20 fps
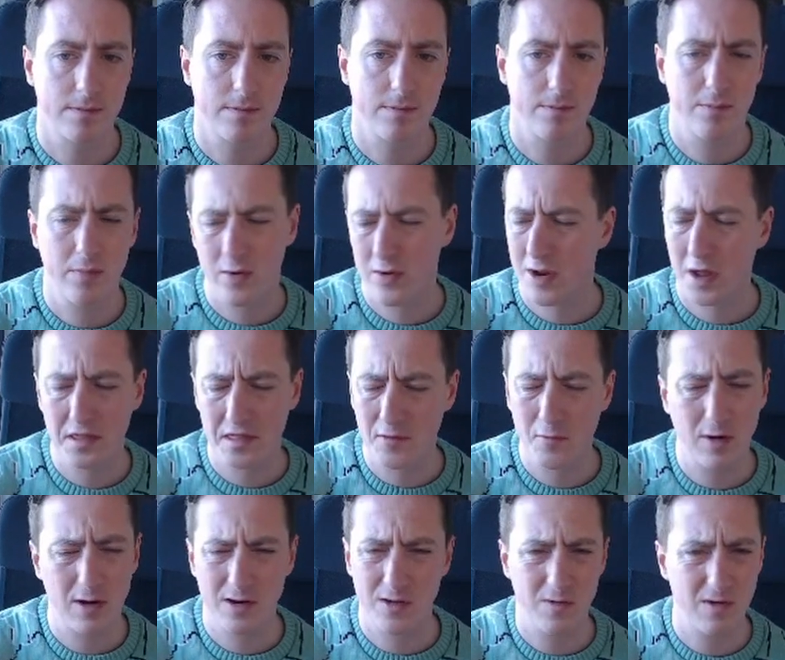But I think
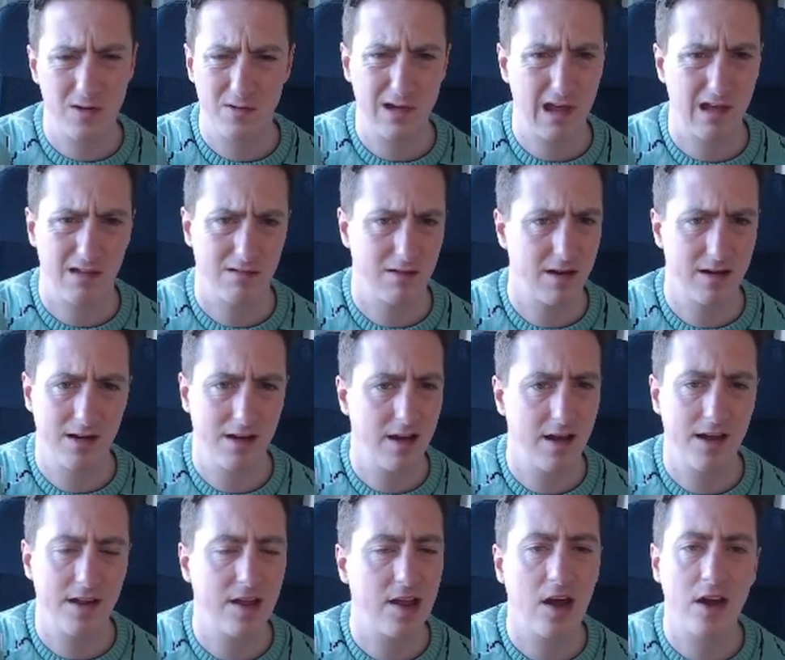we're doing okay.
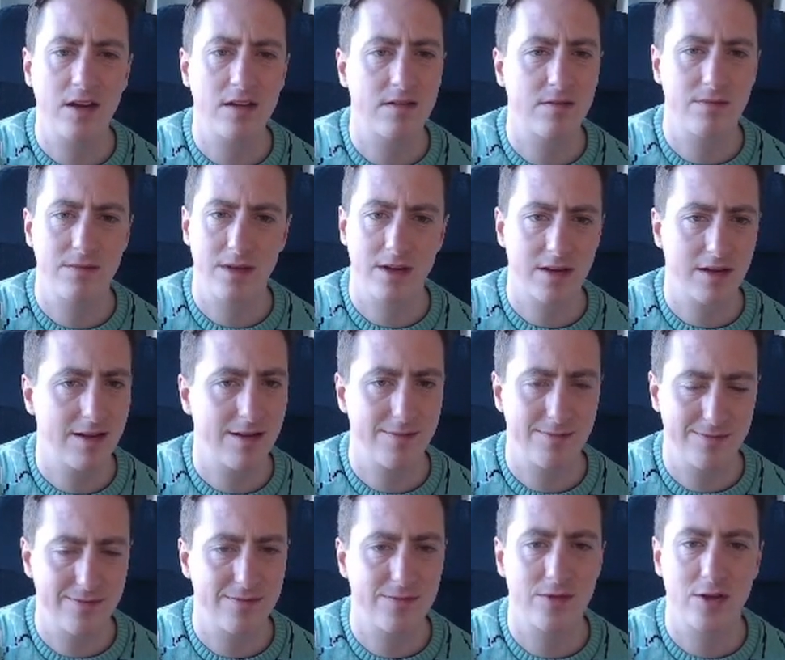You
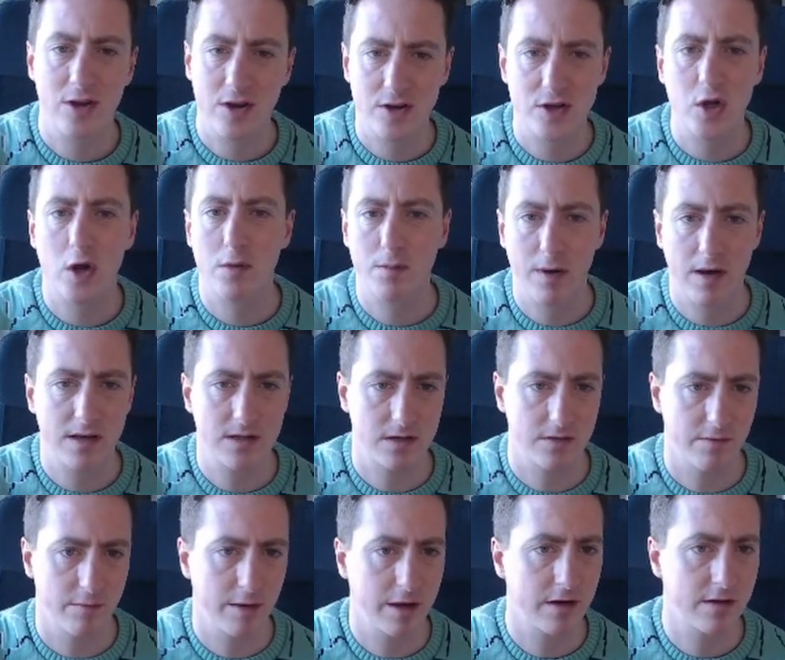gotta talk
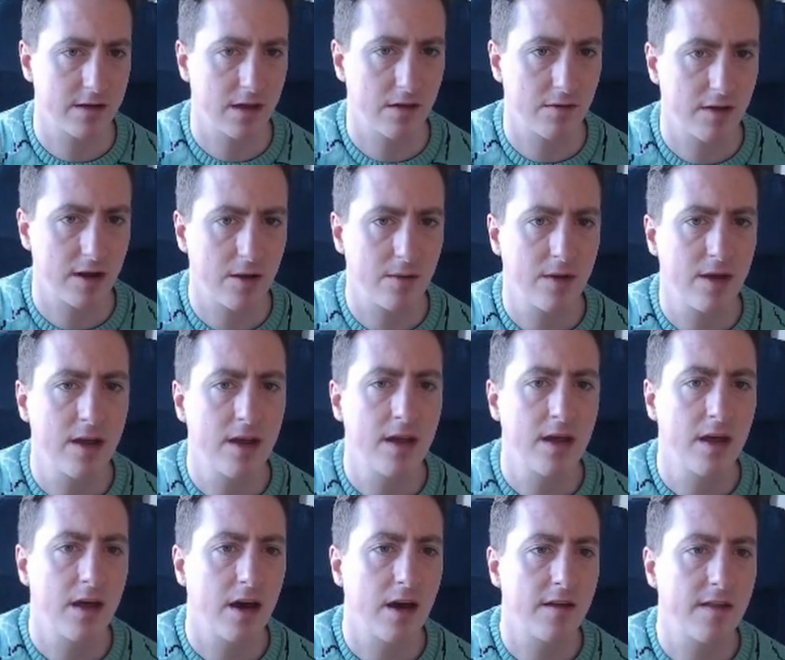positive about yourself, you know?
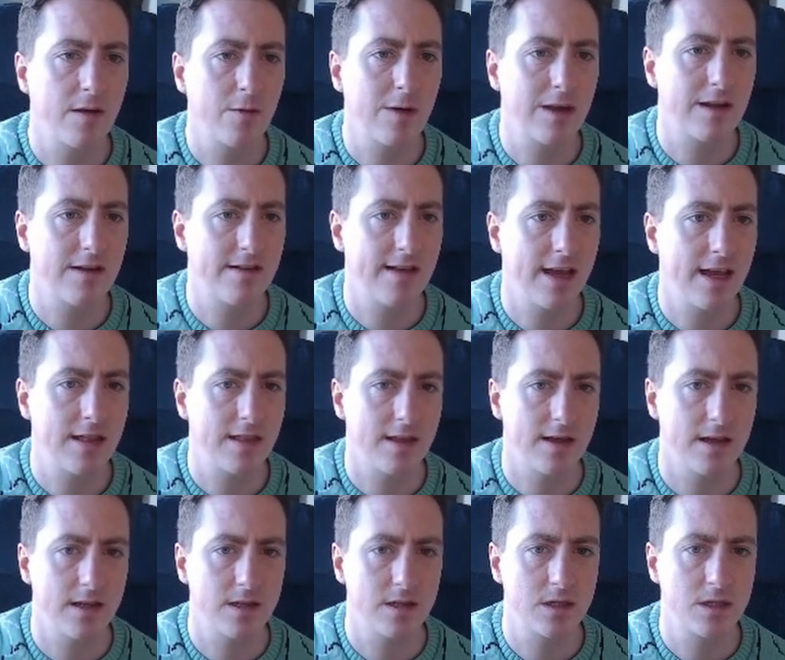I think we can take
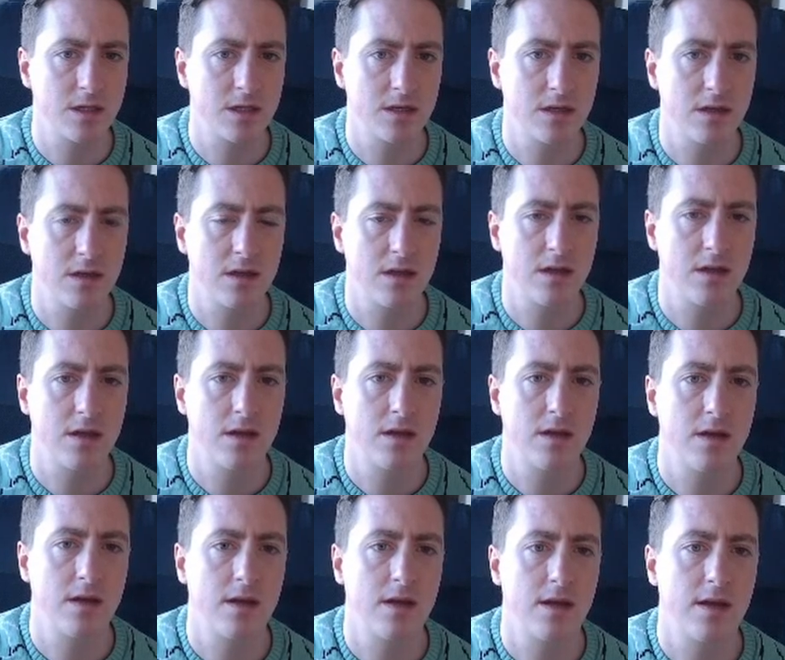this,
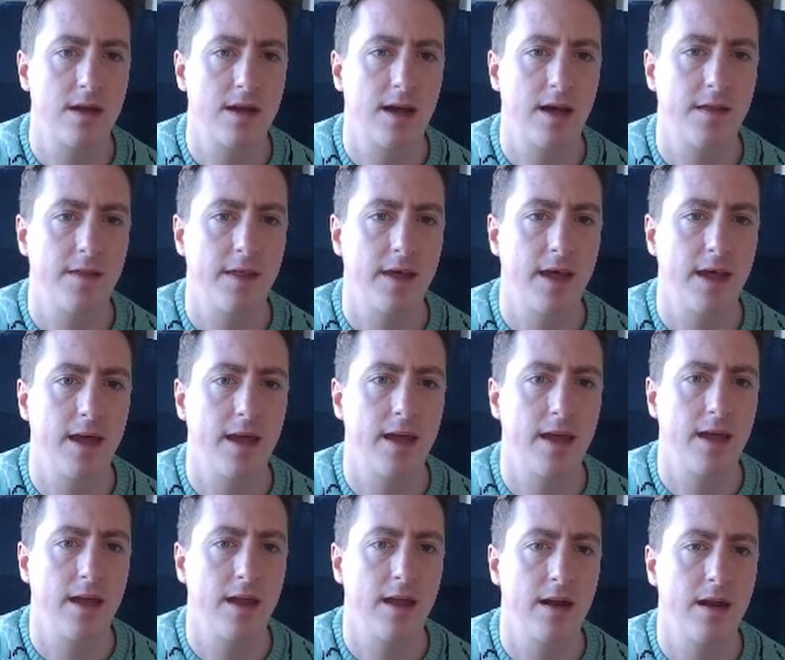and
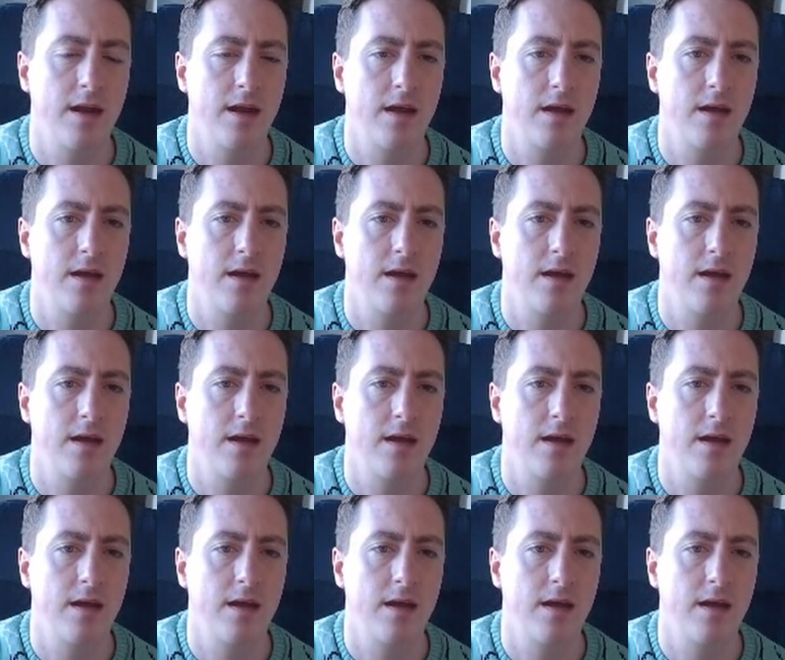then